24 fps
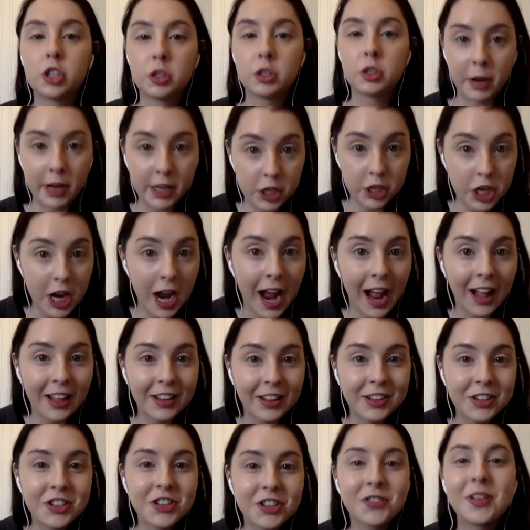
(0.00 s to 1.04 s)
been
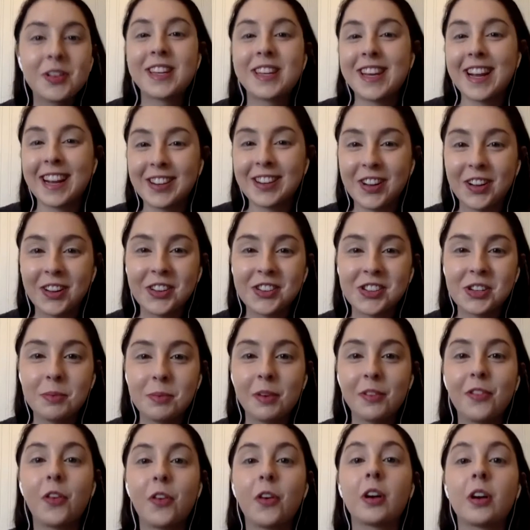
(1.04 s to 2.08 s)
challenged with technology
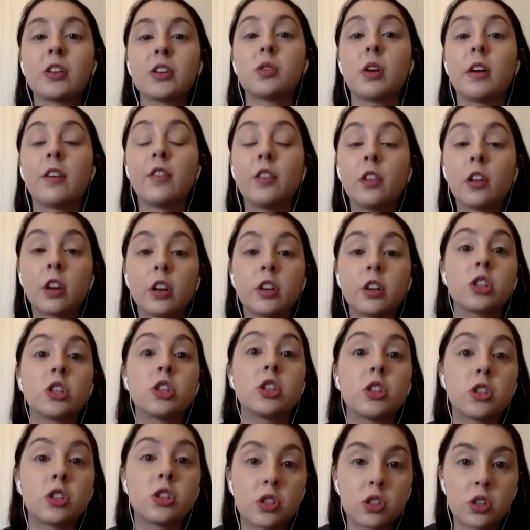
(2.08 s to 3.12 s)
before, so I've learned
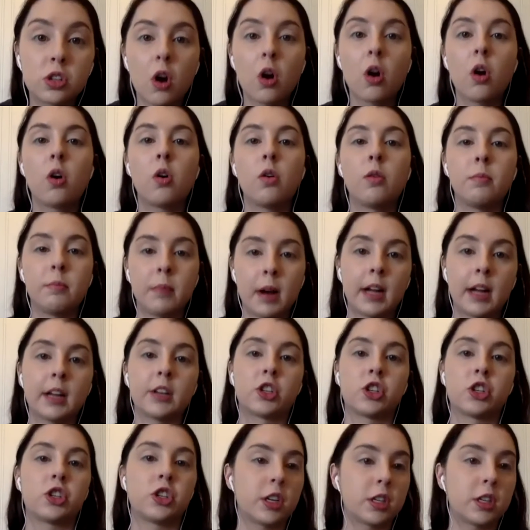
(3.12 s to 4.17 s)
so
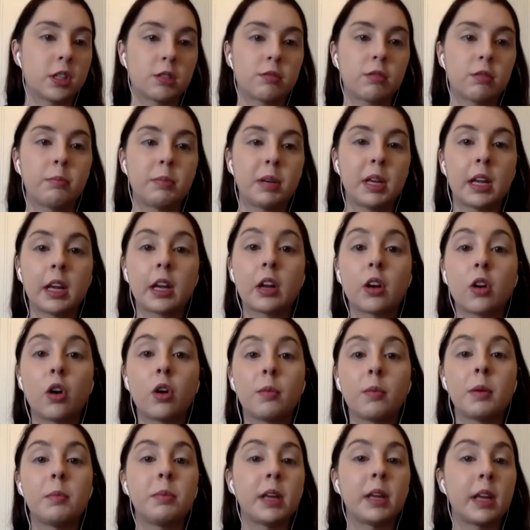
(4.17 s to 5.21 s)
much just from being at home
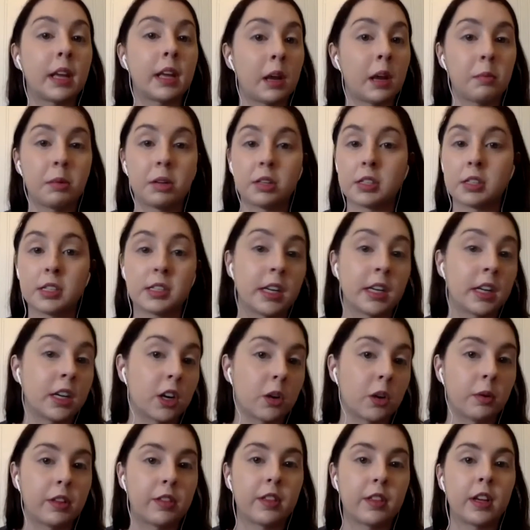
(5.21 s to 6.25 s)
and being able to tinker
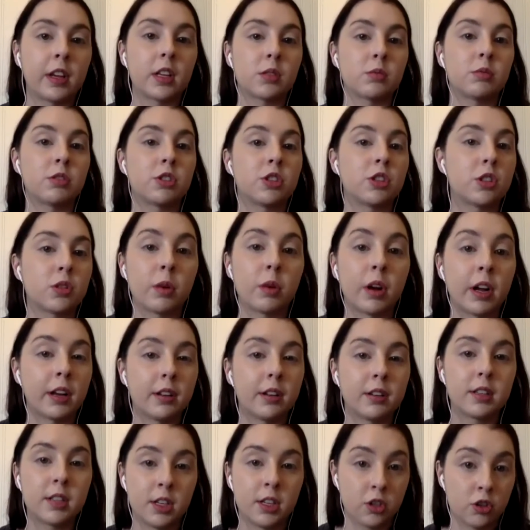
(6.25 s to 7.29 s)
with things, which is what
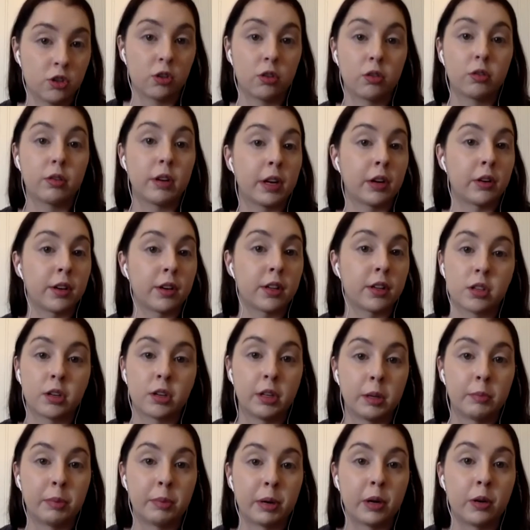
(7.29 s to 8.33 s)
Digital Creator is
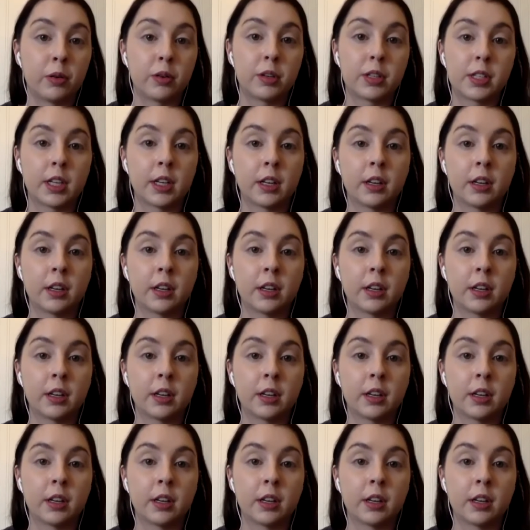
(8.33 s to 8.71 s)
all about.